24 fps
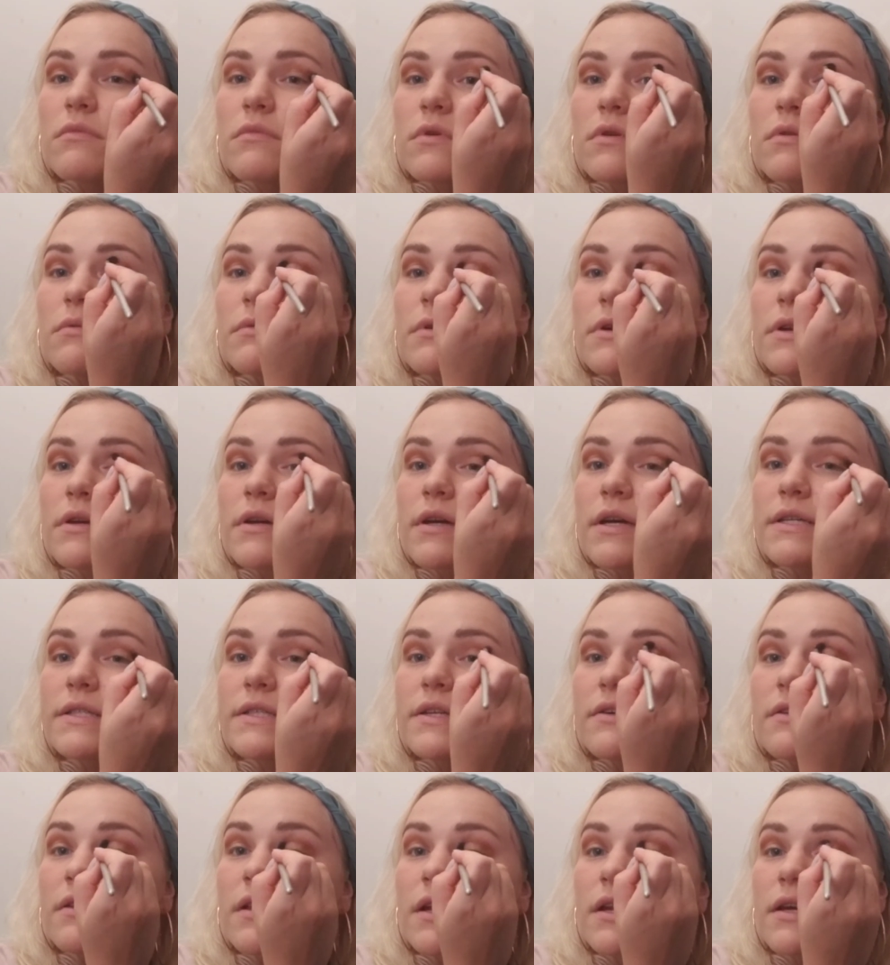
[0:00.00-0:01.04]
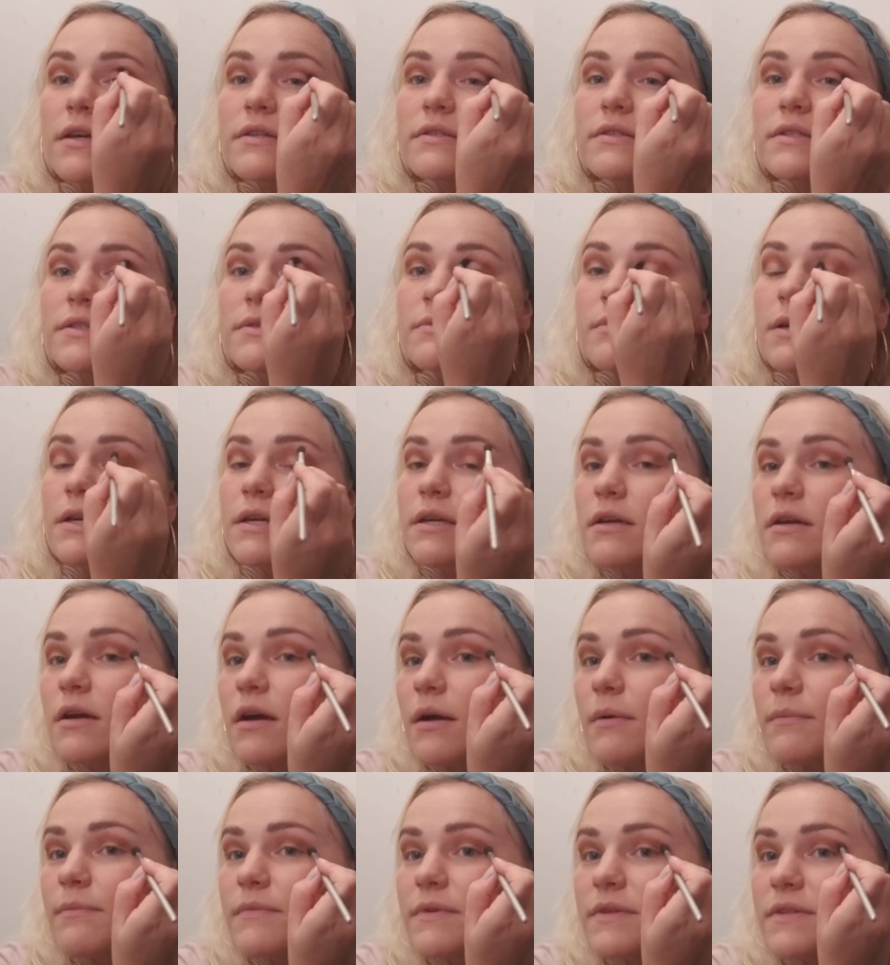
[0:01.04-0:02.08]
Oh, can you guys hear Lennox? He's waking
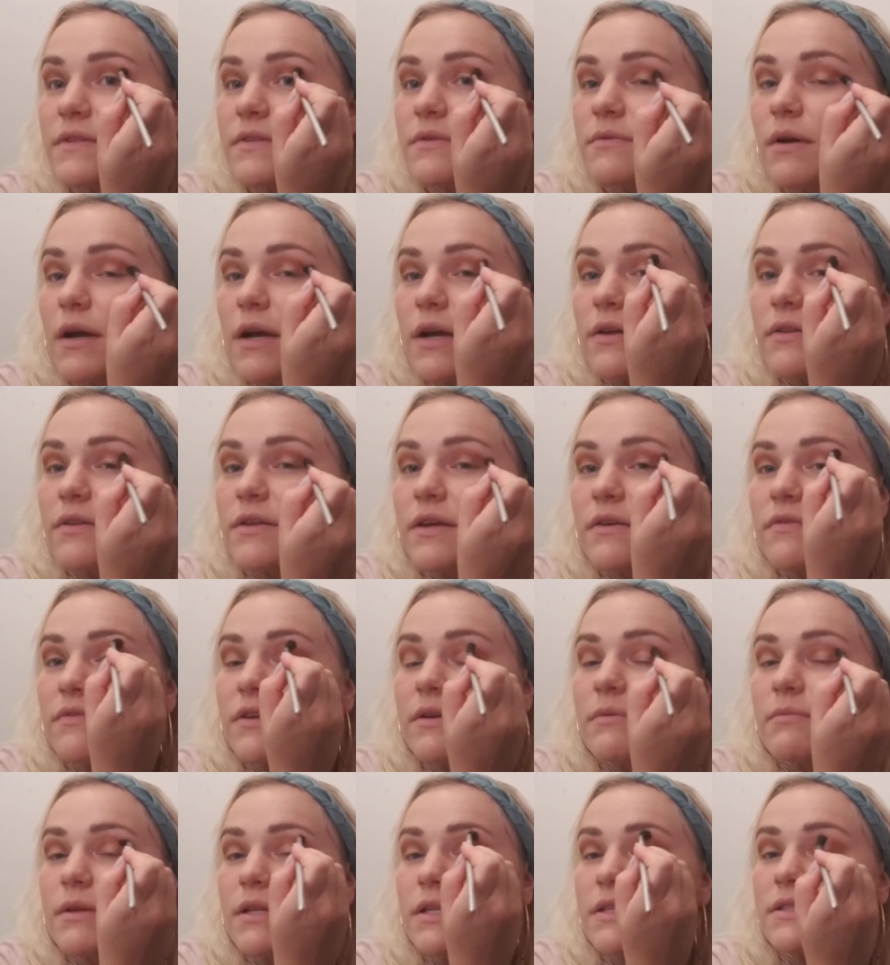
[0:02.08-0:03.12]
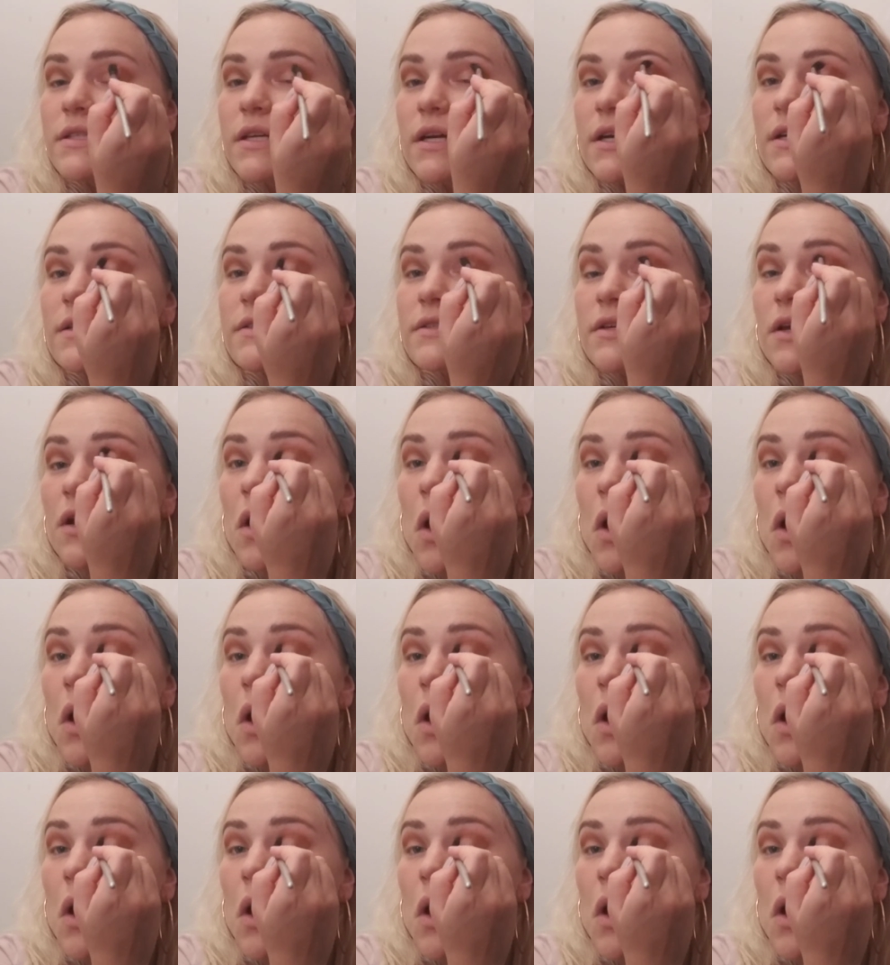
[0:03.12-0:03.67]
up. This is why I only have 10 minutes, guys.